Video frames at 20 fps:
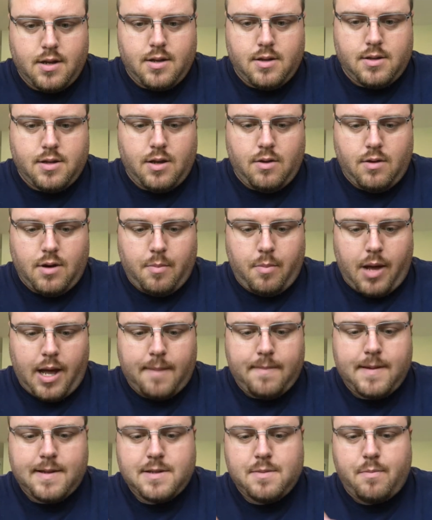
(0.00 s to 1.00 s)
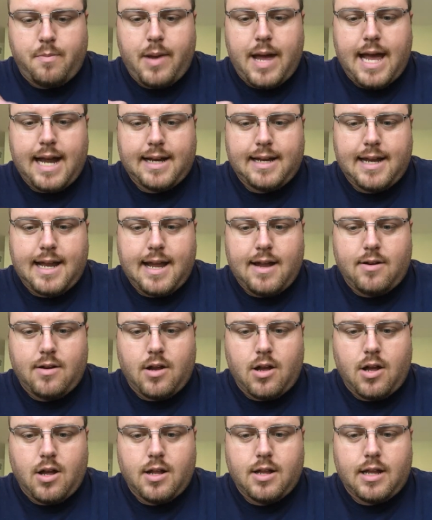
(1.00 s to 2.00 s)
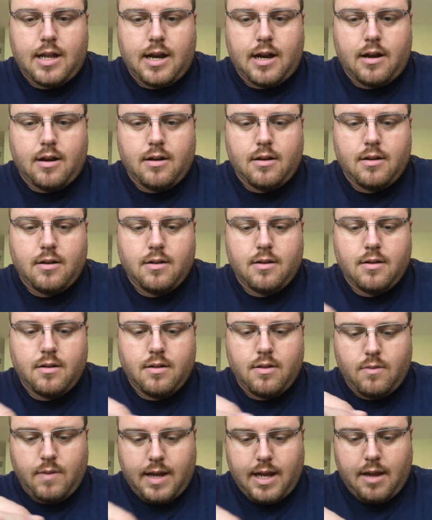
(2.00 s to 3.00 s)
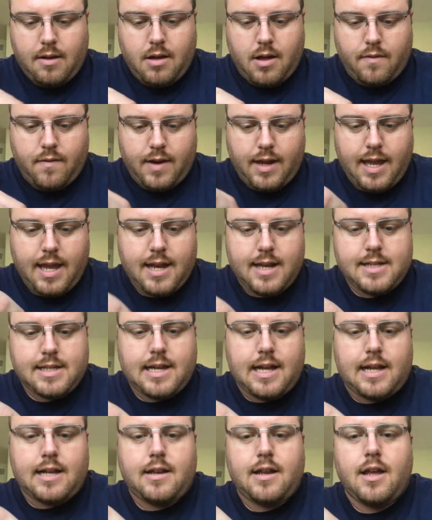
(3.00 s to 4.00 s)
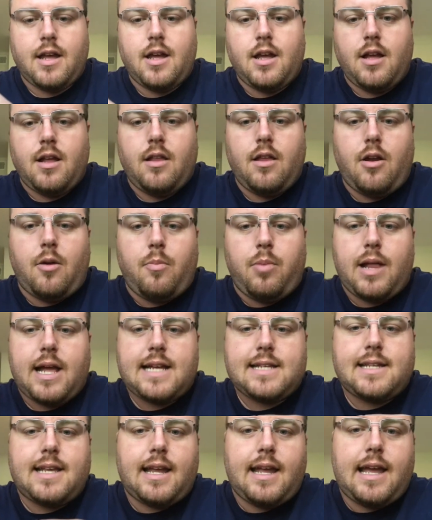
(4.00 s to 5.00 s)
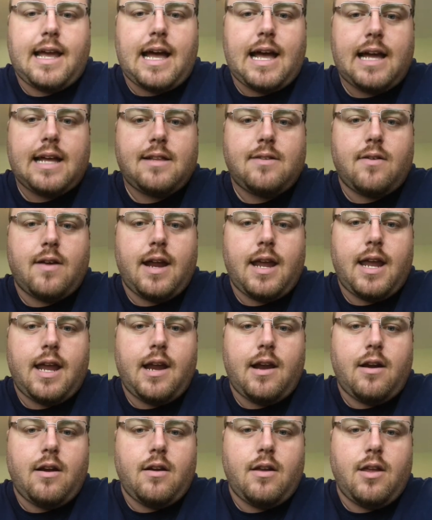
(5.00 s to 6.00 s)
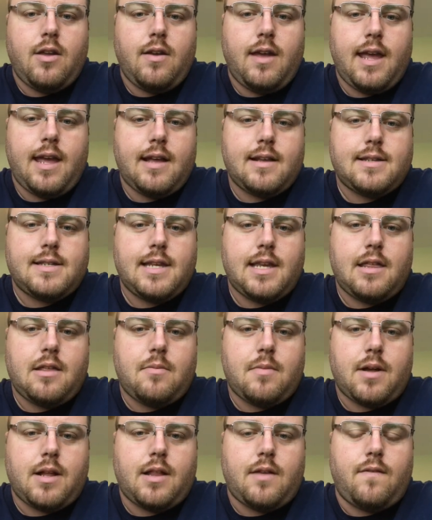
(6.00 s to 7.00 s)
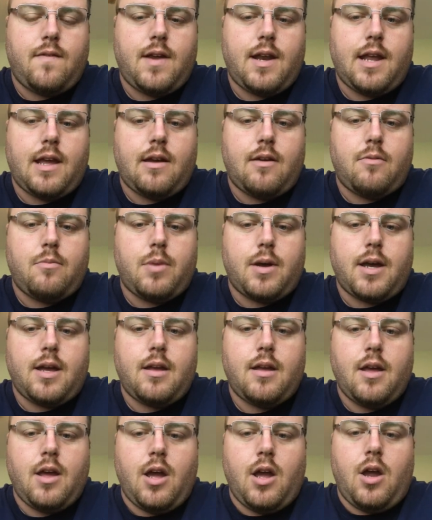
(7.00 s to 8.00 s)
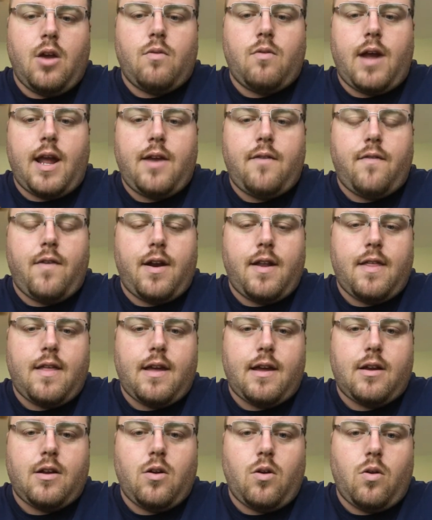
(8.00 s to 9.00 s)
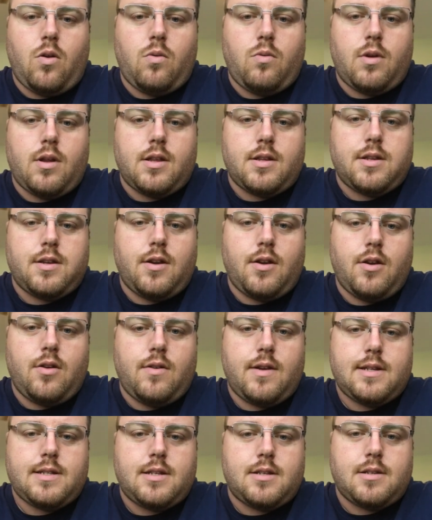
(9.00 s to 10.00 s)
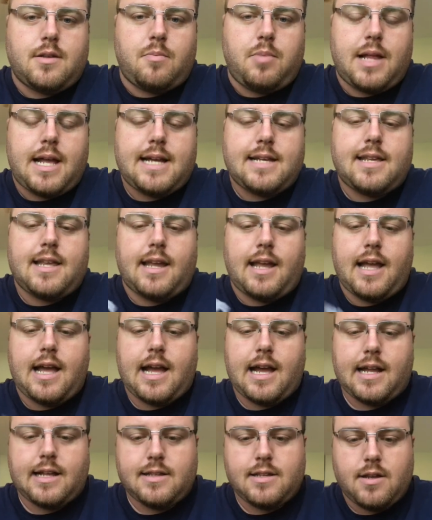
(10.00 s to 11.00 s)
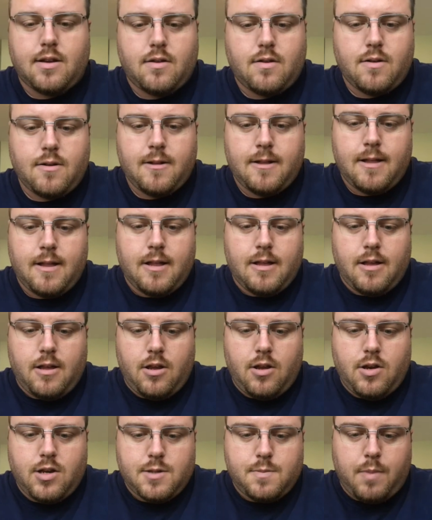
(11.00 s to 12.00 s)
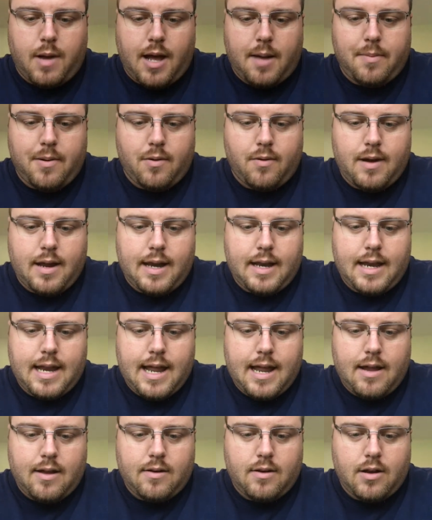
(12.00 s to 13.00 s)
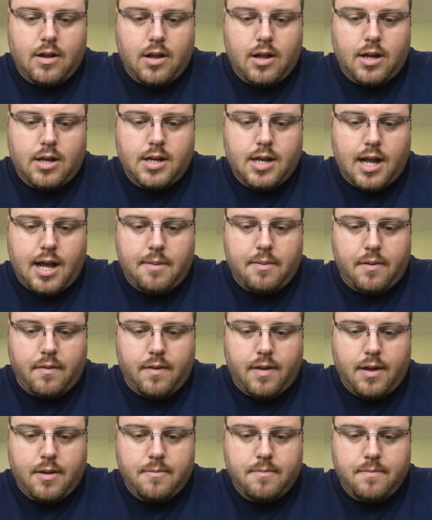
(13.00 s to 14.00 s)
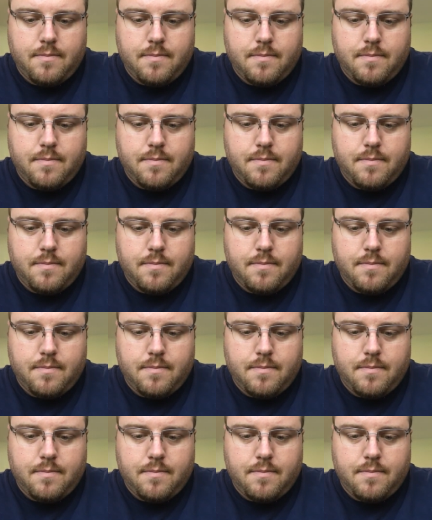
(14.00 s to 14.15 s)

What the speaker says: So you want to pop this back down on there the way it came off. And again, it's got little plastic guides right here. You can't see them on the video, but right in front of that gold where the screw is, there's a plastic guide. So you just pop it right down on top of it.